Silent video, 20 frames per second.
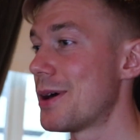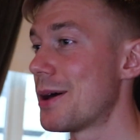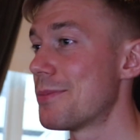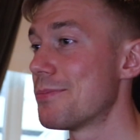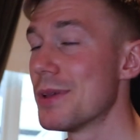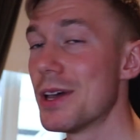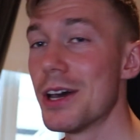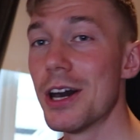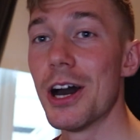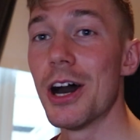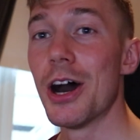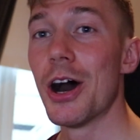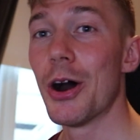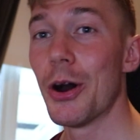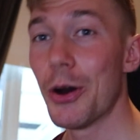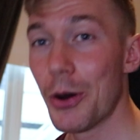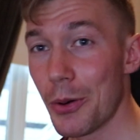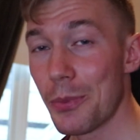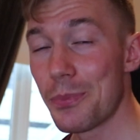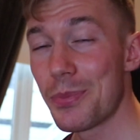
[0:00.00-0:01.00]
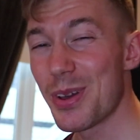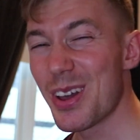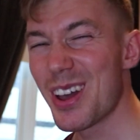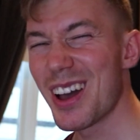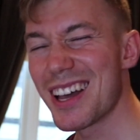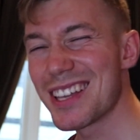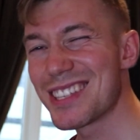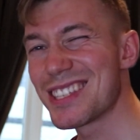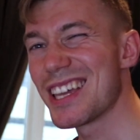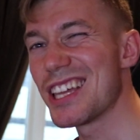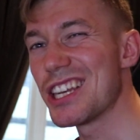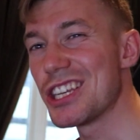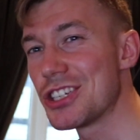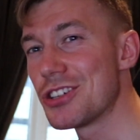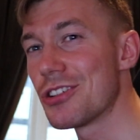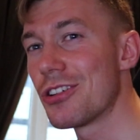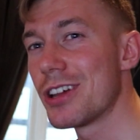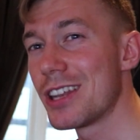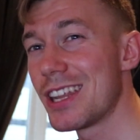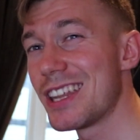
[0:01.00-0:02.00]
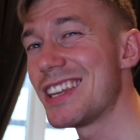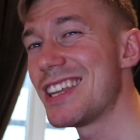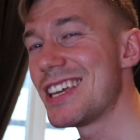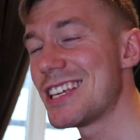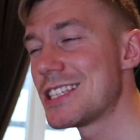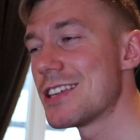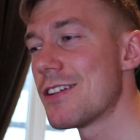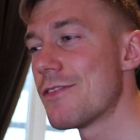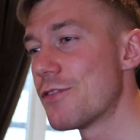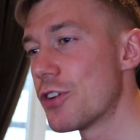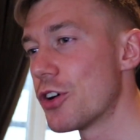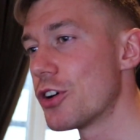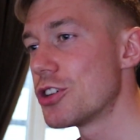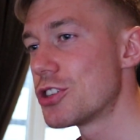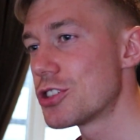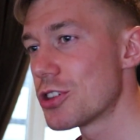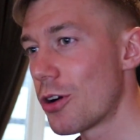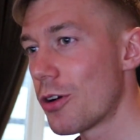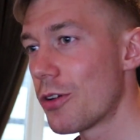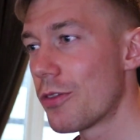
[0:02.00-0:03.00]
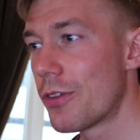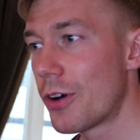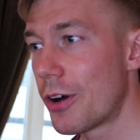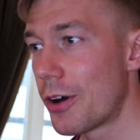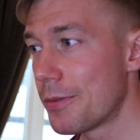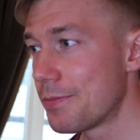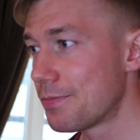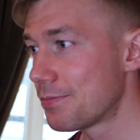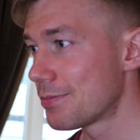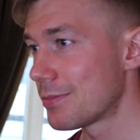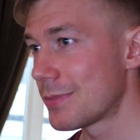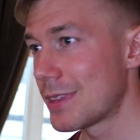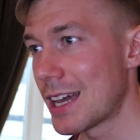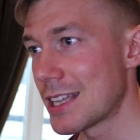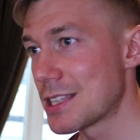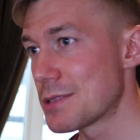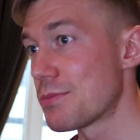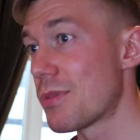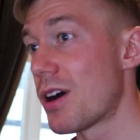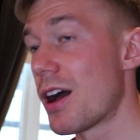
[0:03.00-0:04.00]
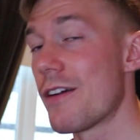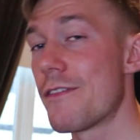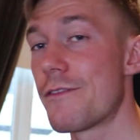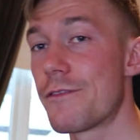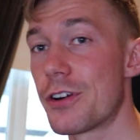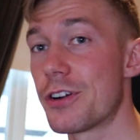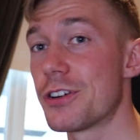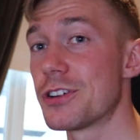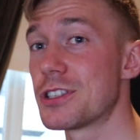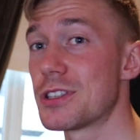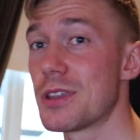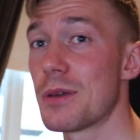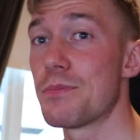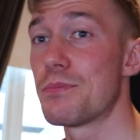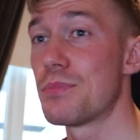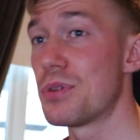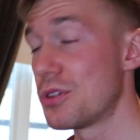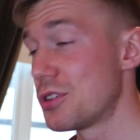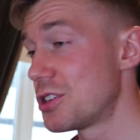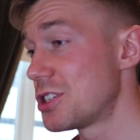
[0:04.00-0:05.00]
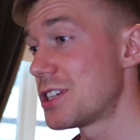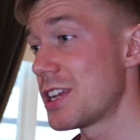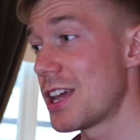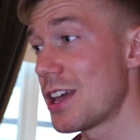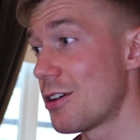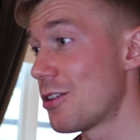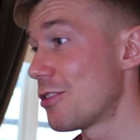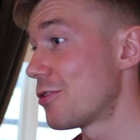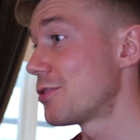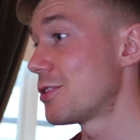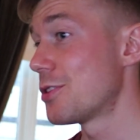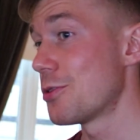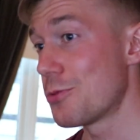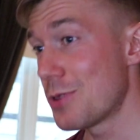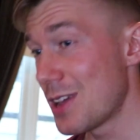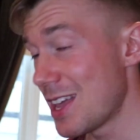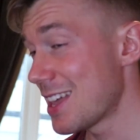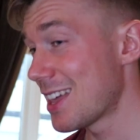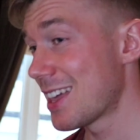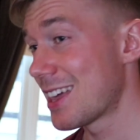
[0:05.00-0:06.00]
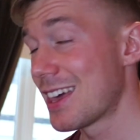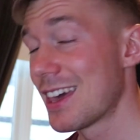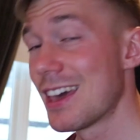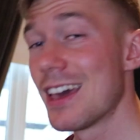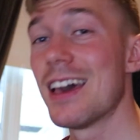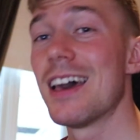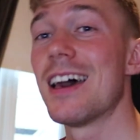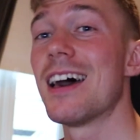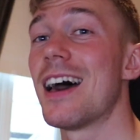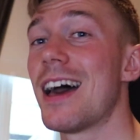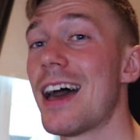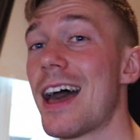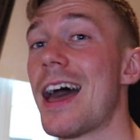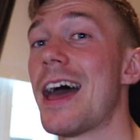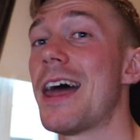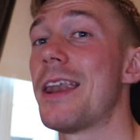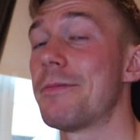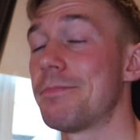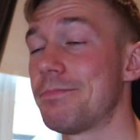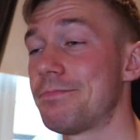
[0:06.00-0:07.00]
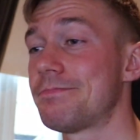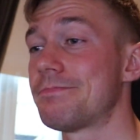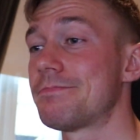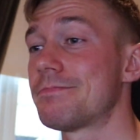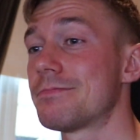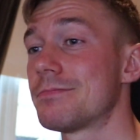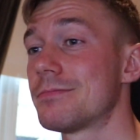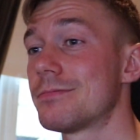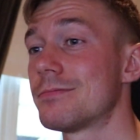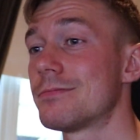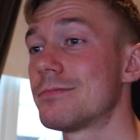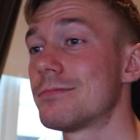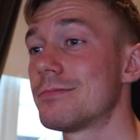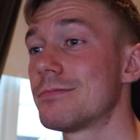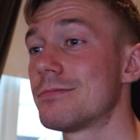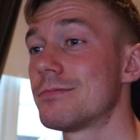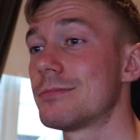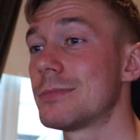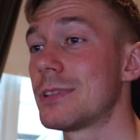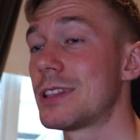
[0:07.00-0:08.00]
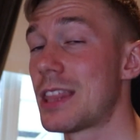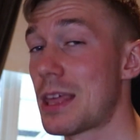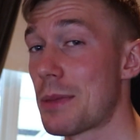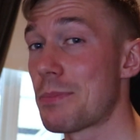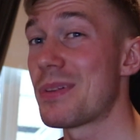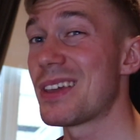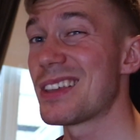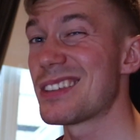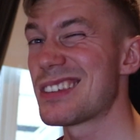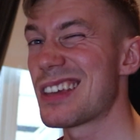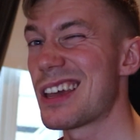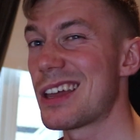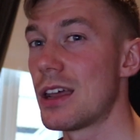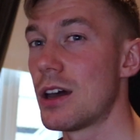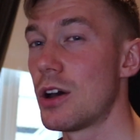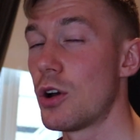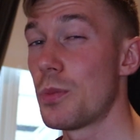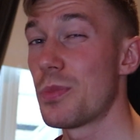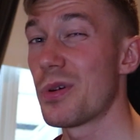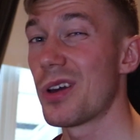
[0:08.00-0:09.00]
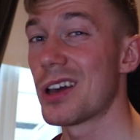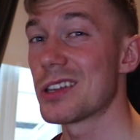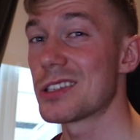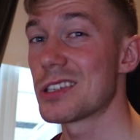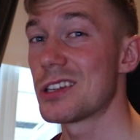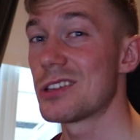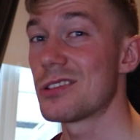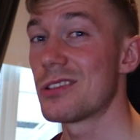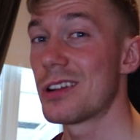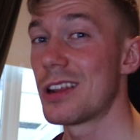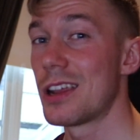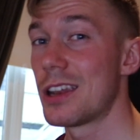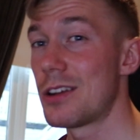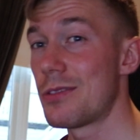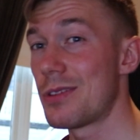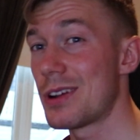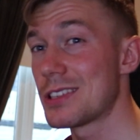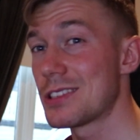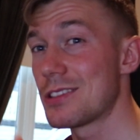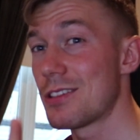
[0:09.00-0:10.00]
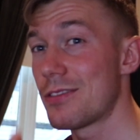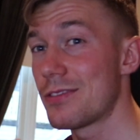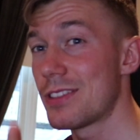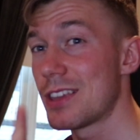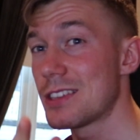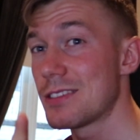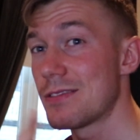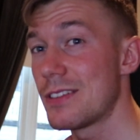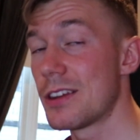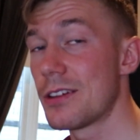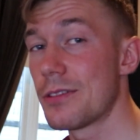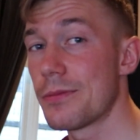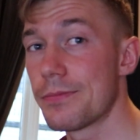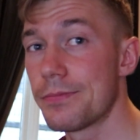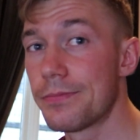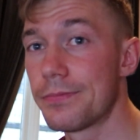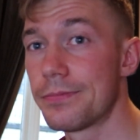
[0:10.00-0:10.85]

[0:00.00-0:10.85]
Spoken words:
But hope you guys enjoyed this voiceover. That's my first push day of the week, and with that being said, hope you guys enjoyed the rest of this video.